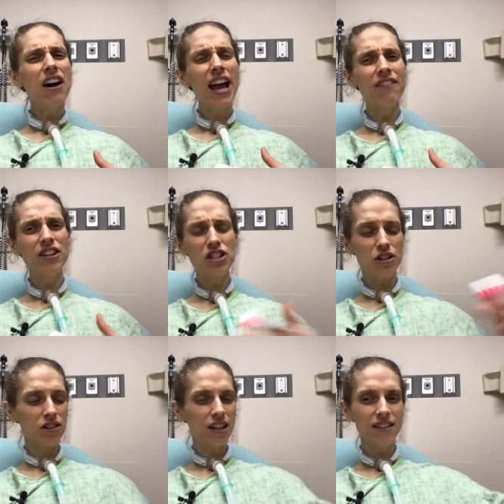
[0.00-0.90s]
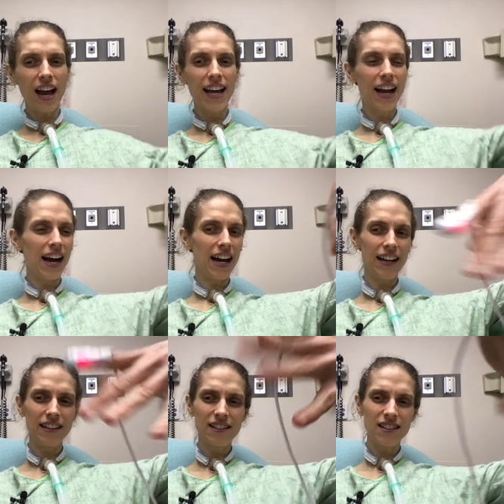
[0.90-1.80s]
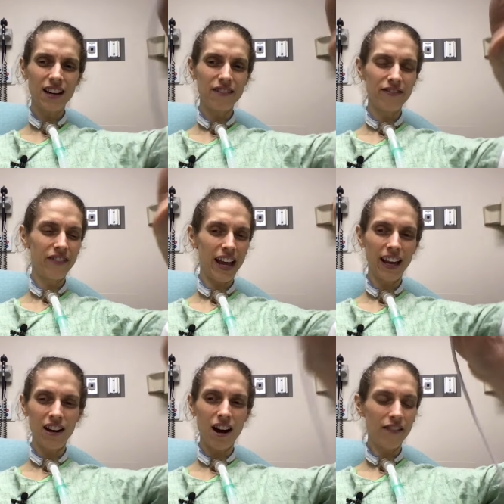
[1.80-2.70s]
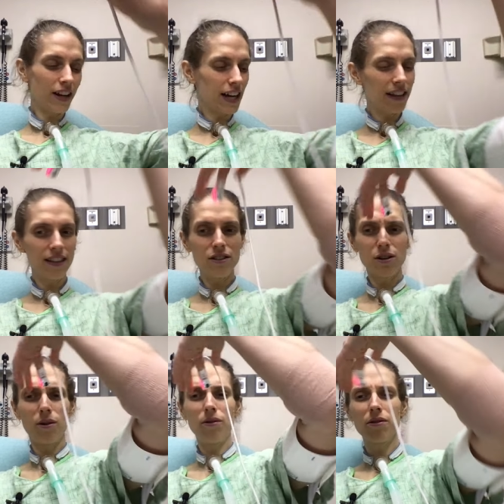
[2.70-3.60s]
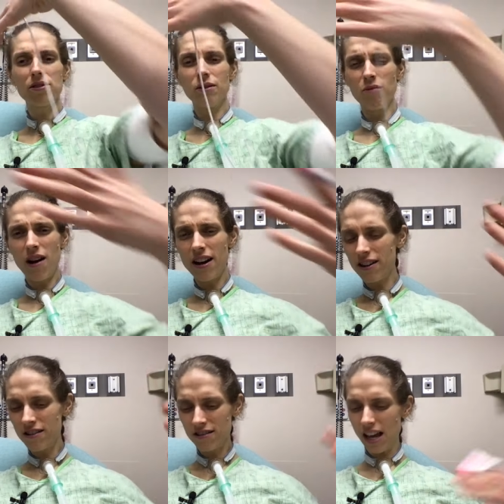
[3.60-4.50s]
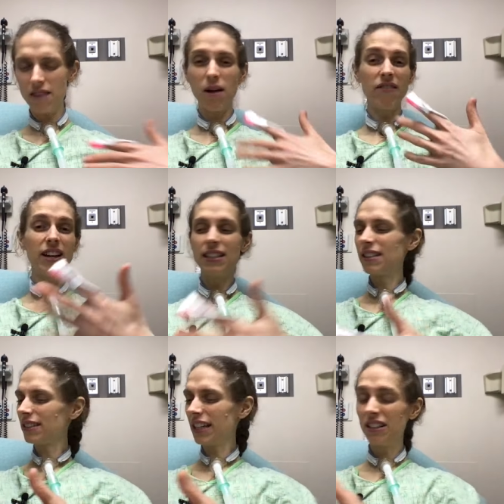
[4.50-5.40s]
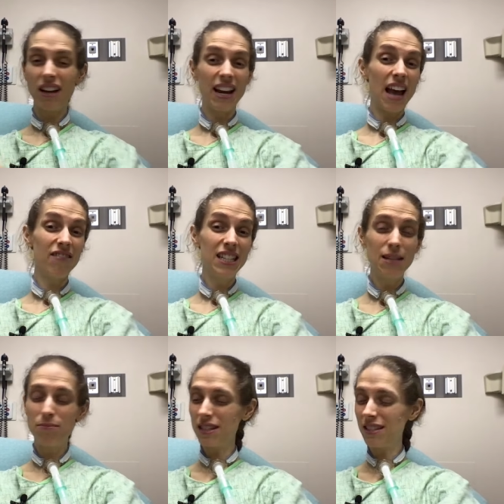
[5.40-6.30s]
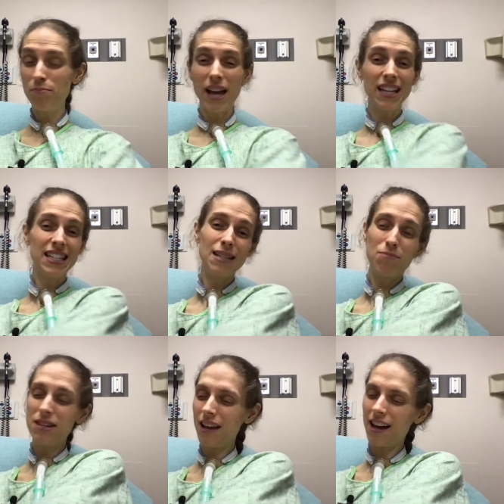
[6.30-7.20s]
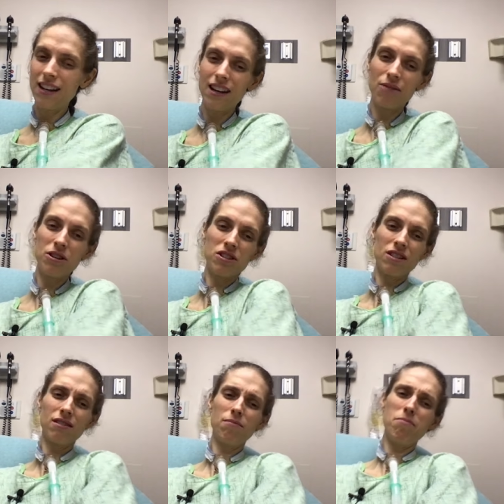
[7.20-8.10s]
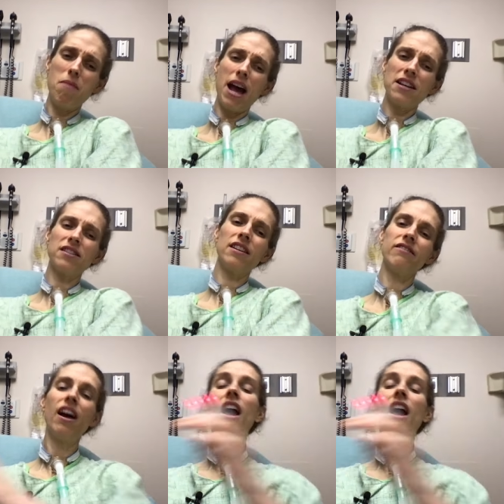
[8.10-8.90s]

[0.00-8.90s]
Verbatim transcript: I have issues because I got stuff hanging off. I got these cords and wires and my ventilator, and I've taped this bag of TPN here, which is massive.